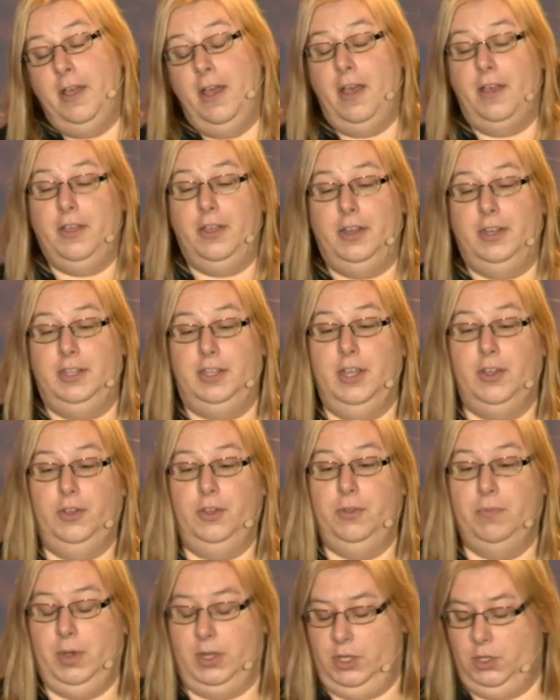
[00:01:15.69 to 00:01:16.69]
I'm going to tell
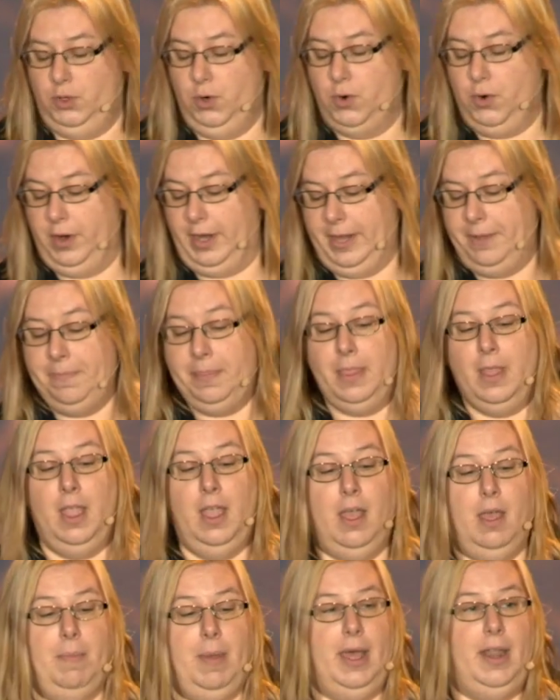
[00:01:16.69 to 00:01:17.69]
you my story
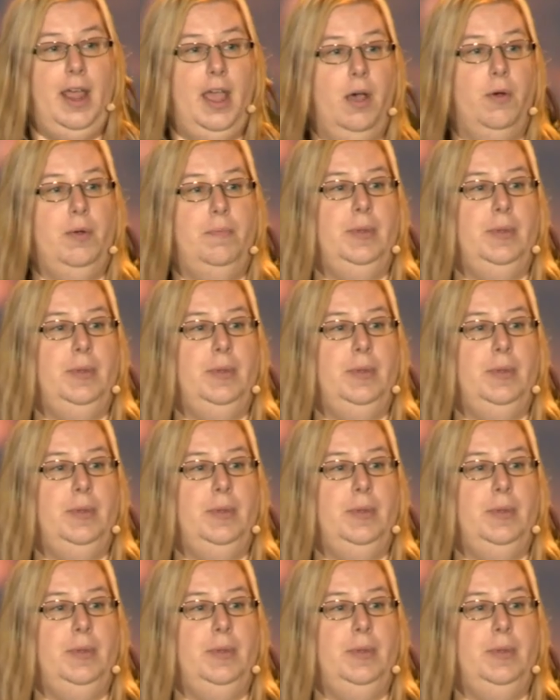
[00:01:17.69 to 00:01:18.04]
about how